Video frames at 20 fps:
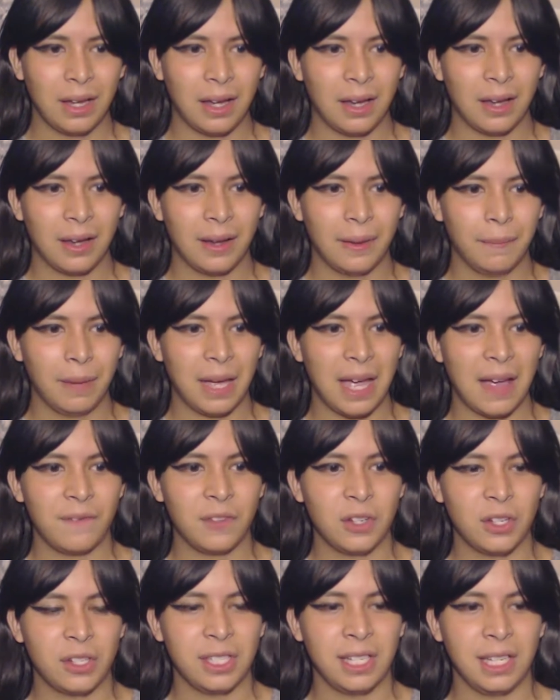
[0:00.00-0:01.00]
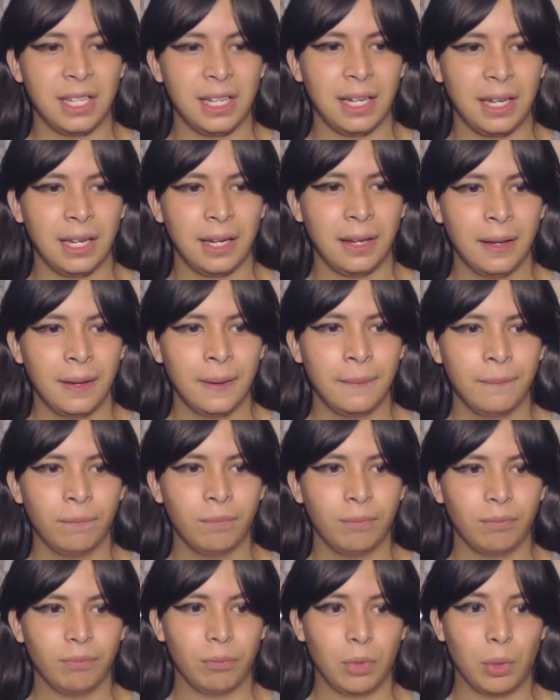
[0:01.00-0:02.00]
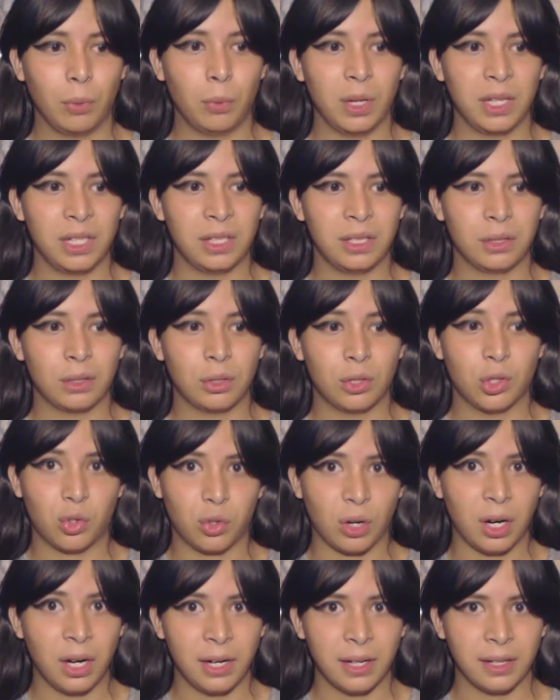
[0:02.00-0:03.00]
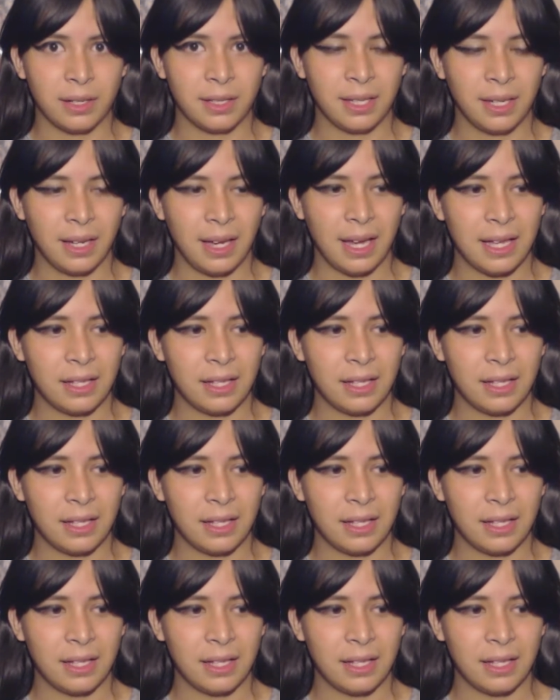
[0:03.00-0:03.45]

after she was drugged.